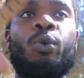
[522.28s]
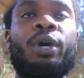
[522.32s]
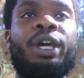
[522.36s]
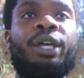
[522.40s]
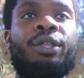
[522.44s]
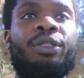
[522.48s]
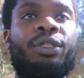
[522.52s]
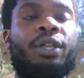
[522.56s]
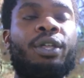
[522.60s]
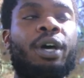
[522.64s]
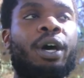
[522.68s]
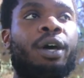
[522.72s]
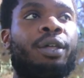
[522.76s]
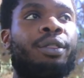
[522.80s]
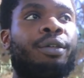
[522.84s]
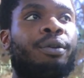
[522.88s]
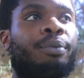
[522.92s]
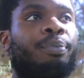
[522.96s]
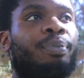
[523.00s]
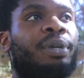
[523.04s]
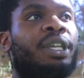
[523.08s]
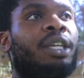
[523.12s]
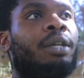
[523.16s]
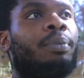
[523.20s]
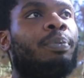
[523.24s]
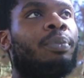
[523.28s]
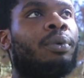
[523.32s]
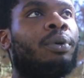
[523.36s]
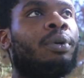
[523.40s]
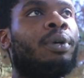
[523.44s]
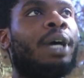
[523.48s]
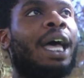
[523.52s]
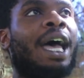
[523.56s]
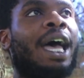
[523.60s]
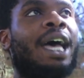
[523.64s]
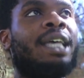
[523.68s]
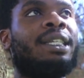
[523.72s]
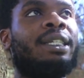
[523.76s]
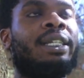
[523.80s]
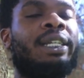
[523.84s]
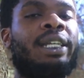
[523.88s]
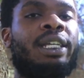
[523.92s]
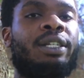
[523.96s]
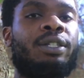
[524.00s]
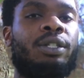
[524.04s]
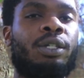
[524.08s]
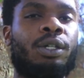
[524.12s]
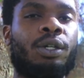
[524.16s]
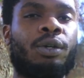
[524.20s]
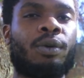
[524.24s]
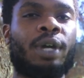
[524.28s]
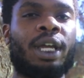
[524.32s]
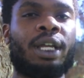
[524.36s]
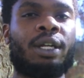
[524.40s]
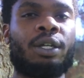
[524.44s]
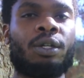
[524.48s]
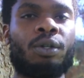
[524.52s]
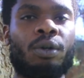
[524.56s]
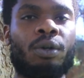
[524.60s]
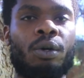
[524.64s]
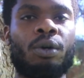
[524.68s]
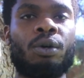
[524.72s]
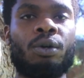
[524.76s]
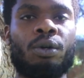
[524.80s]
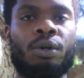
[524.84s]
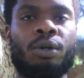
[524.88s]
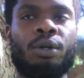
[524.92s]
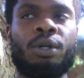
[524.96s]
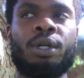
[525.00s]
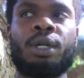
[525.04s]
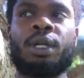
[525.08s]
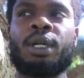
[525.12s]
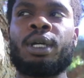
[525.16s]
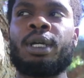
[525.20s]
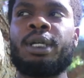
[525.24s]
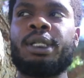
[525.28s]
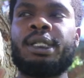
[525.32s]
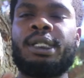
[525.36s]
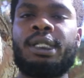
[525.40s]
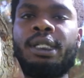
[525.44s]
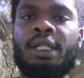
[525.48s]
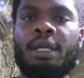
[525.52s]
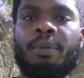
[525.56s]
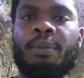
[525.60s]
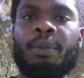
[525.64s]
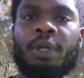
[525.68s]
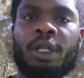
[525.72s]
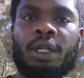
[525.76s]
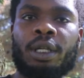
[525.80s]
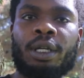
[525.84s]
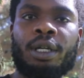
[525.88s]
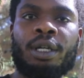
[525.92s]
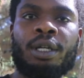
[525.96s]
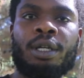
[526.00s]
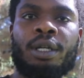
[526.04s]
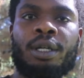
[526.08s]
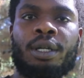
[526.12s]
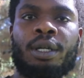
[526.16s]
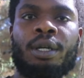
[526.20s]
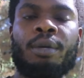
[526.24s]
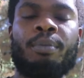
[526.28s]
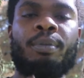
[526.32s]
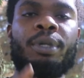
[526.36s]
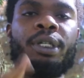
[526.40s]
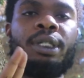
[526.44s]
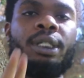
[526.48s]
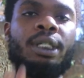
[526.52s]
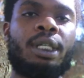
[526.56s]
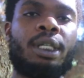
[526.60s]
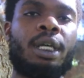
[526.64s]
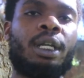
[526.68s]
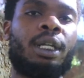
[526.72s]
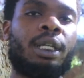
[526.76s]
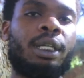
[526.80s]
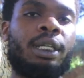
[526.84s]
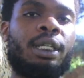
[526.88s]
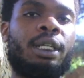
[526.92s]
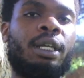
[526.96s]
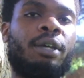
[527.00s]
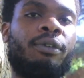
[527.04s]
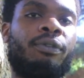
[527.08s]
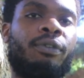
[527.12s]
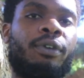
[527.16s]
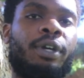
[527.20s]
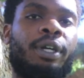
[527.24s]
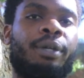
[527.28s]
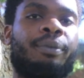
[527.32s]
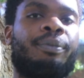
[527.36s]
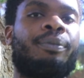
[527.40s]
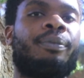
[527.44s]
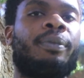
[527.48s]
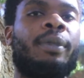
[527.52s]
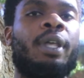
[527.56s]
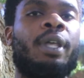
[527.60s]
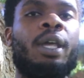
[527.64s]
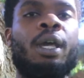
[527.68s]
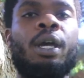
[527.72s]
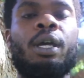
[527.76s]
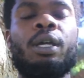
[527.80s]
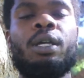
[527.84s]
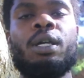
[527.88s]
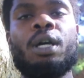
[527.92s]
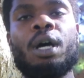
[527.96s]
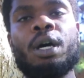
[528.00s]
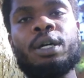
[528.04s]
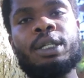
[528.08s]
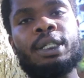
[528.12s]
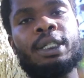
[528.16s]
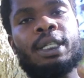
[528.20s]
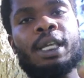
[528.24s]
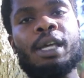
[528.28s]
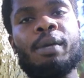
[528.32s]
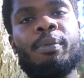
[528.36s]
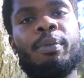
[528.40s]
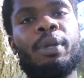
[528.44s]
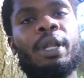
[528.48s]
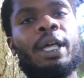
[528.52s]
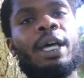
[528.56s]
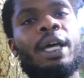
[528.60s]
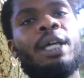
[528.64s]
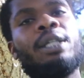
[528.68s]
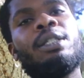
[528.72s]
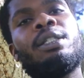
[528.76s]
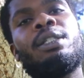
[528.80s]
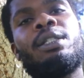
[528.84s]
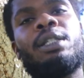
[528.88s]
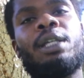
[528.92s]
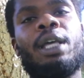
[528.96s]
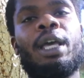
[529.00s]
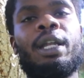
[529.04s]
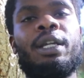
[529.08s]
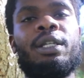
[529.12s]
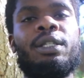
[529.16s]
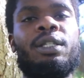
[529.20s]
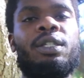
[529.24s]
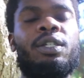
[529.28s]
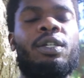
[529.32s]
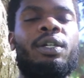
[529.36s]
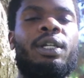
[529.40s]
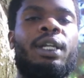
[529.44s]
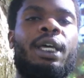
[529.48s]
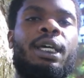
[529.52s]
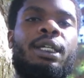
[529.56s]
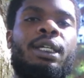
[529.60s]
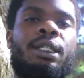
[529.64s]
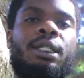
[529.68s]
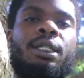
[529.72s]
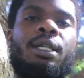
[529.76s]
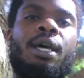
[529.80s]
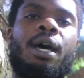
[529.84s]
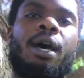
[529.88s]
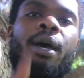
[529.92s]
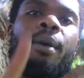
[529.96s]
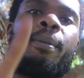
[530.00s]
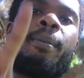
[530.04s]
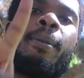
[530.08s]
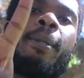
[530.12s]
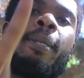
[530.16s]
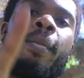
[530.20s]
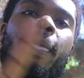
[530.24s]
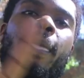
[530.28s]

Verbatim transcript: with other people as an integrated whole. Similar, but subtly different. Y'all stay blessed, and until next time.